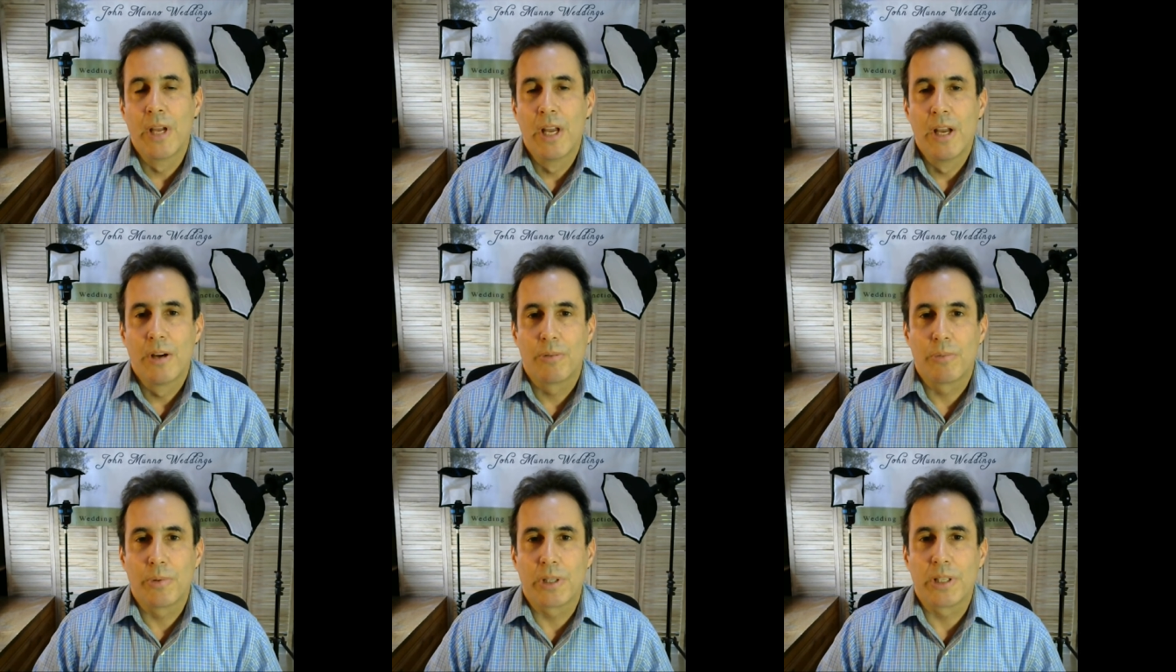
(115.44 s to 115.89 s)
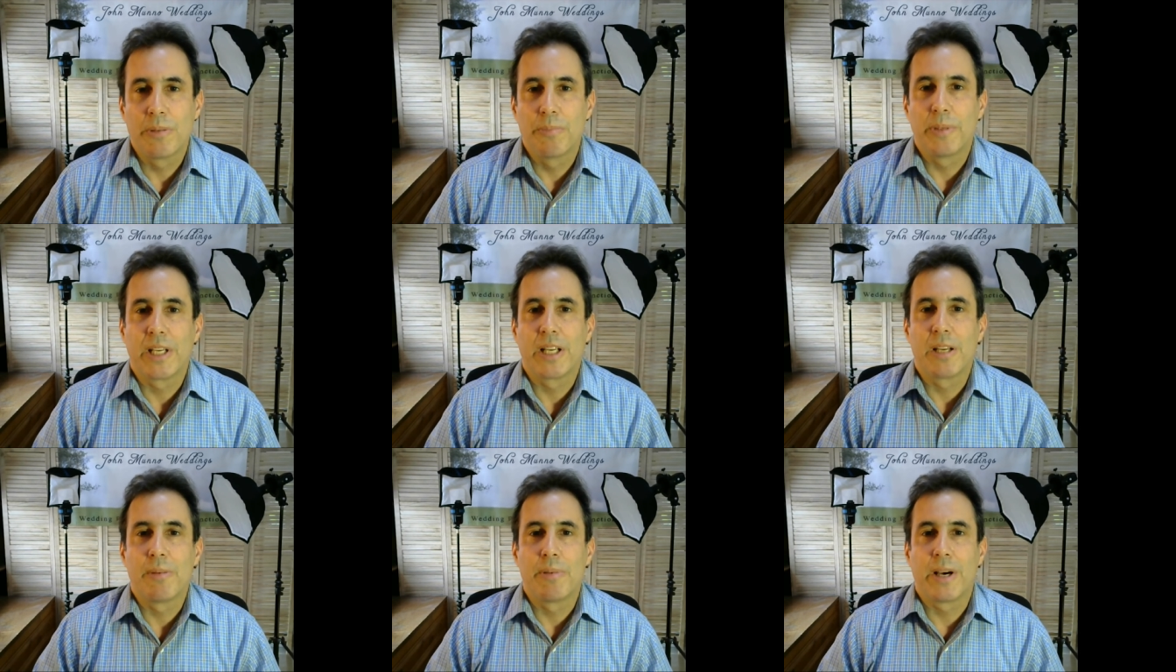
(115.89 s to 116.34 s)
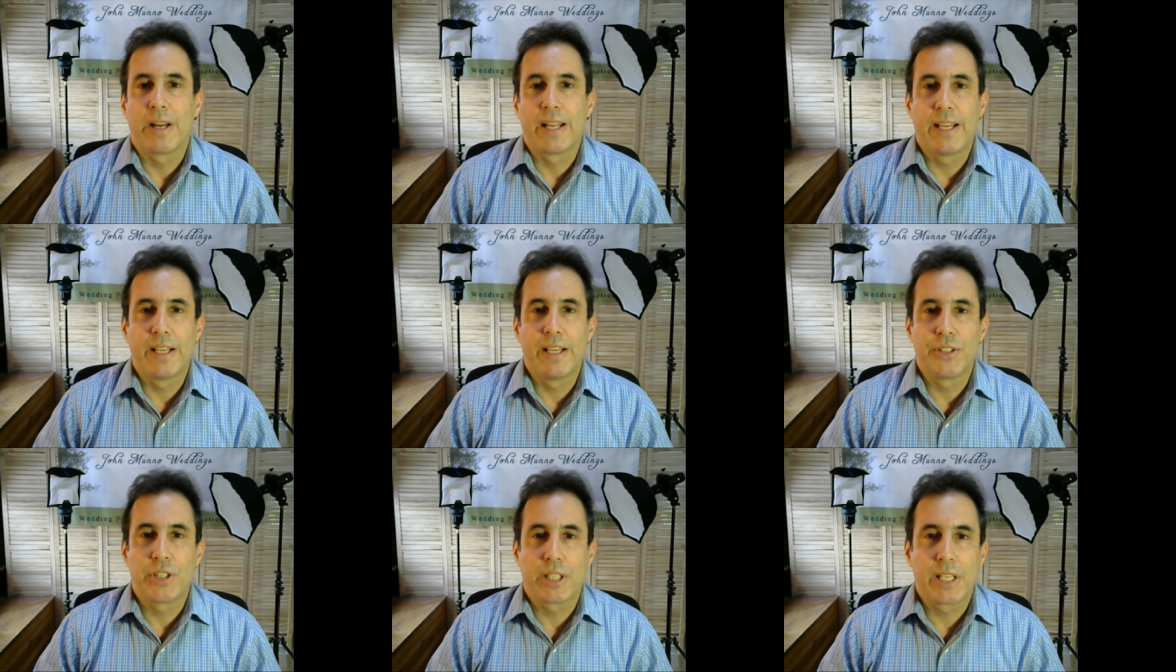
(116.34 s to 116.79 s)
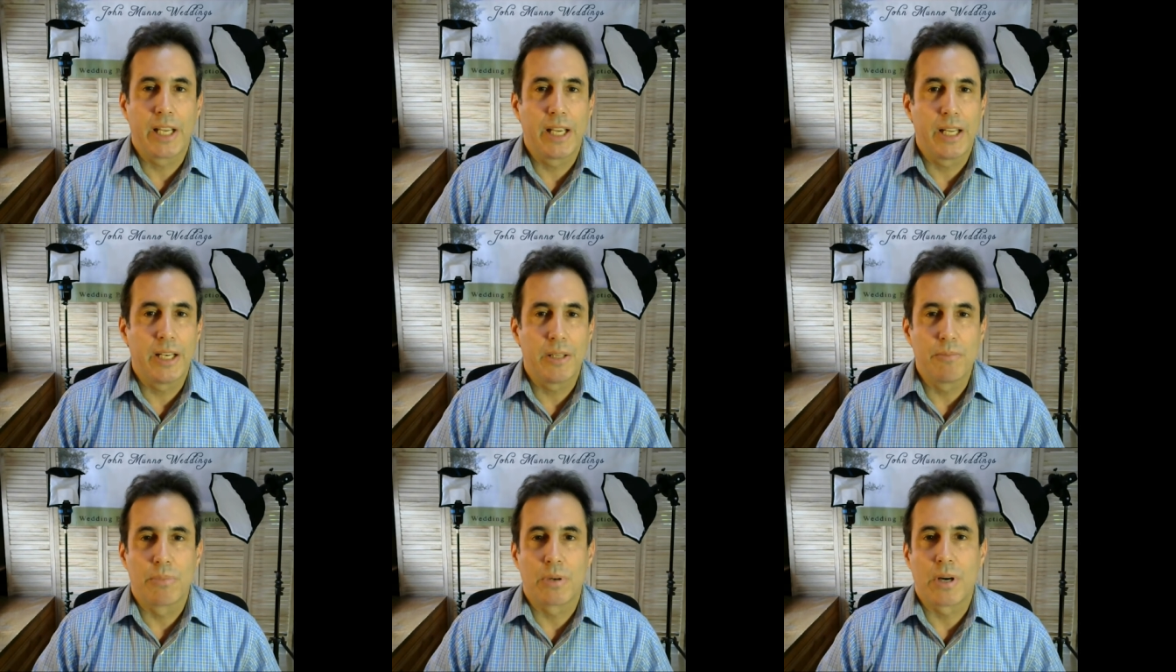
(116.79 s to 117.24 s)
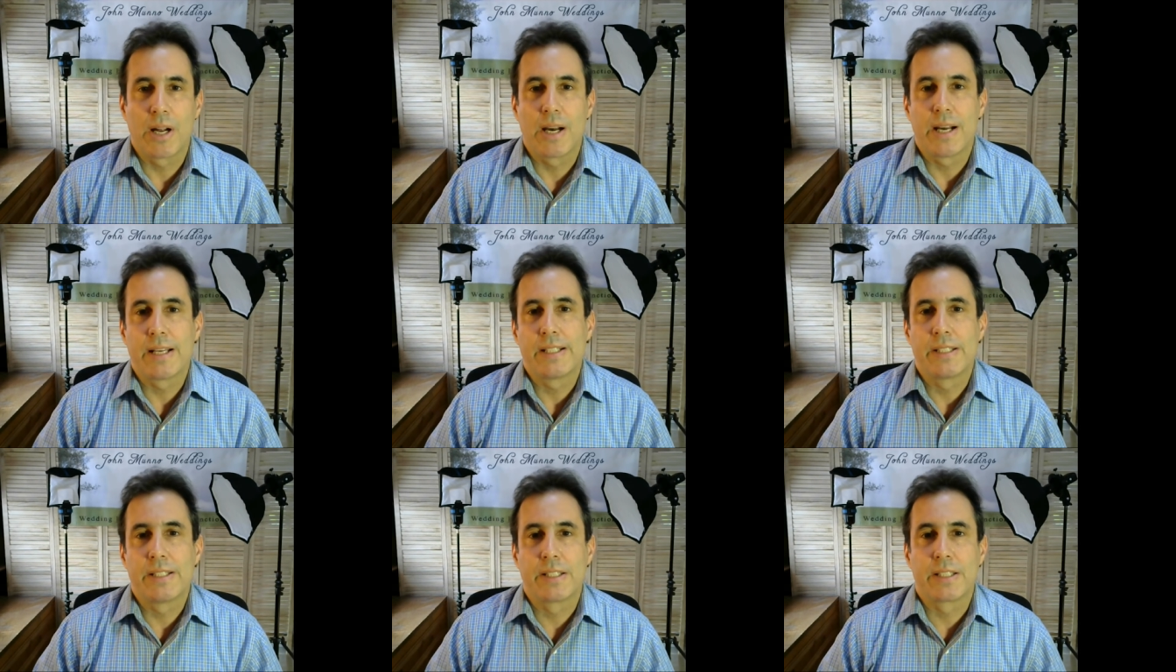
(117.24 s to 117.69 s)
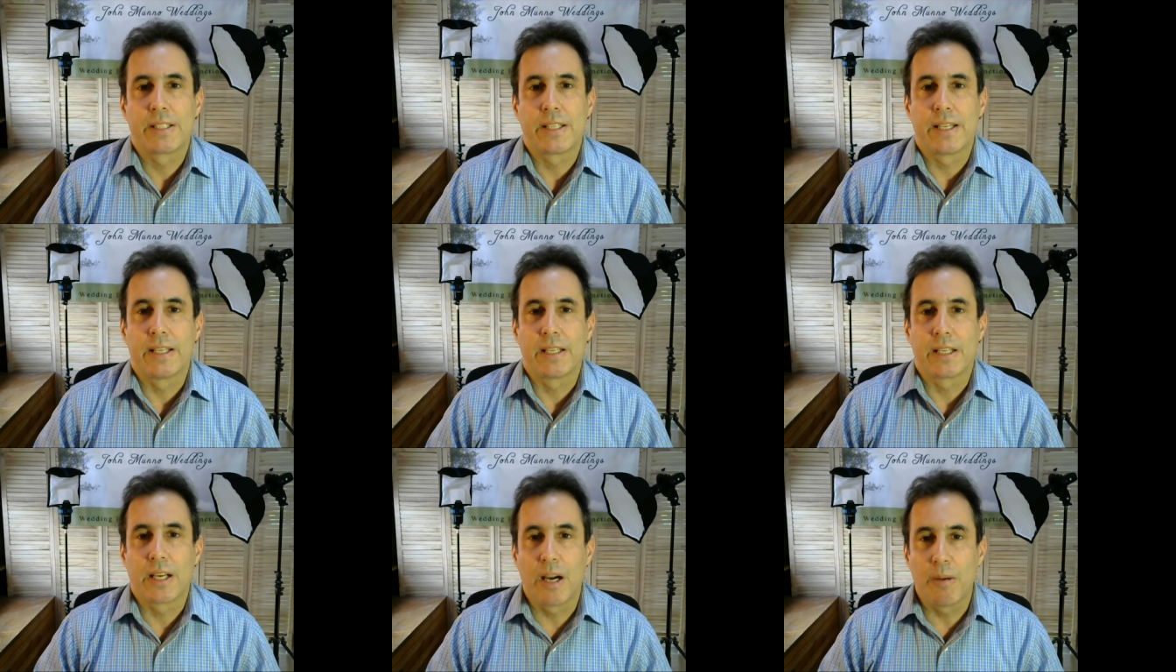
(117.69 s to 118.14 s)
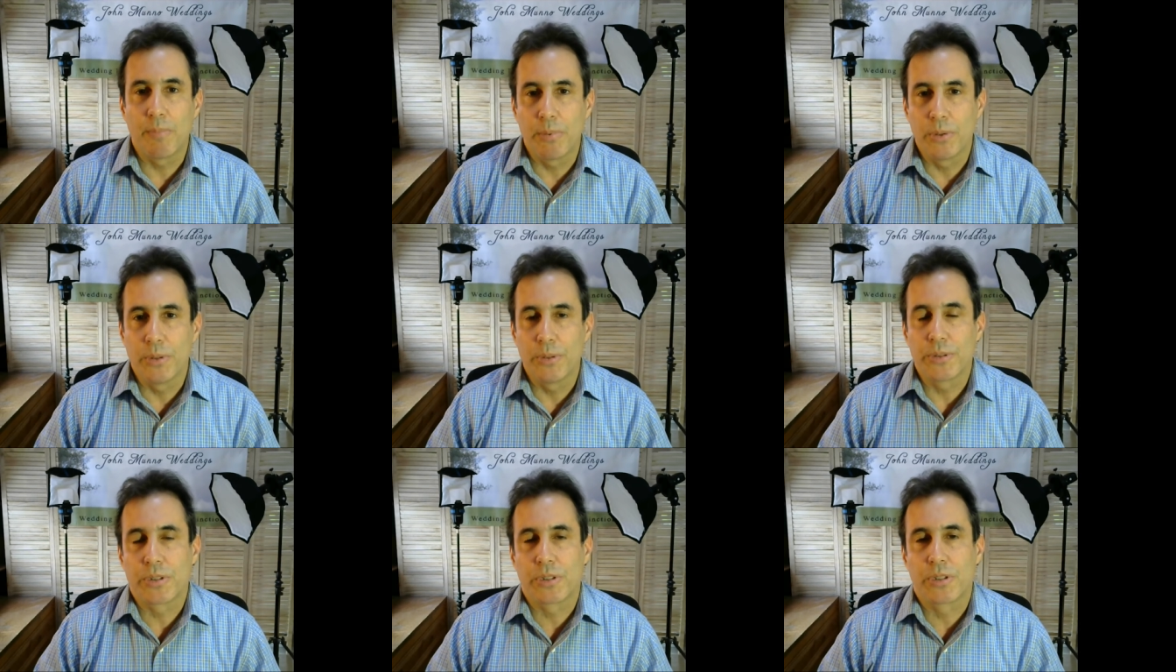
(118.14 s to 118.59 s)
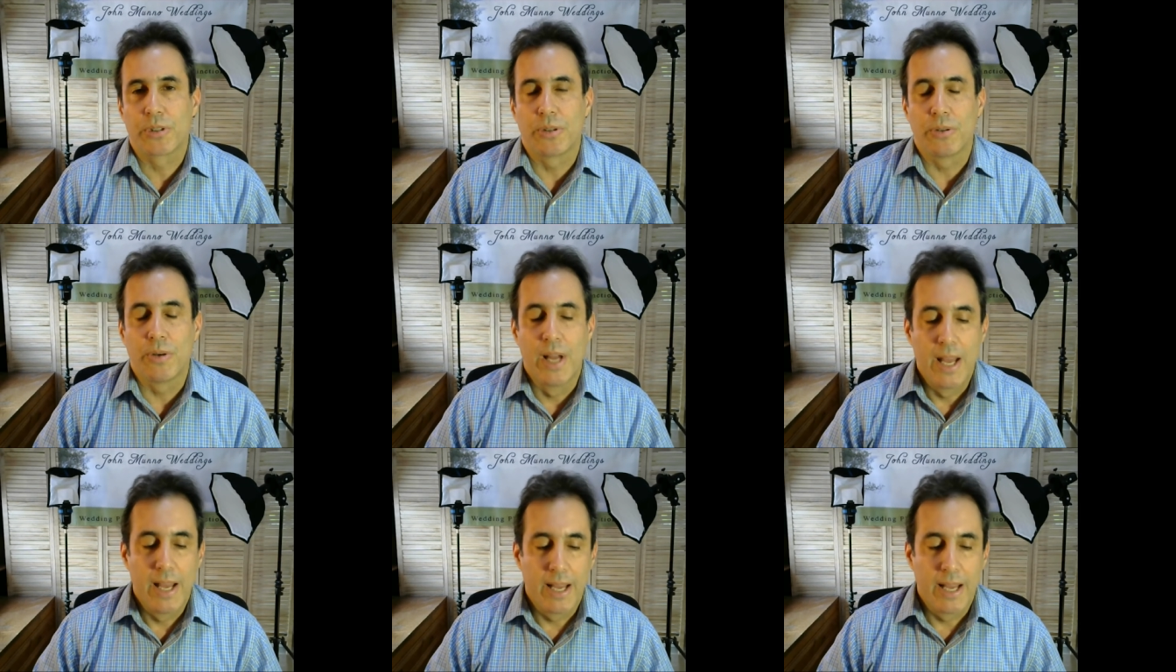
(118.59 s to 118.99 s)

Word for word: really big about educating brides and couples to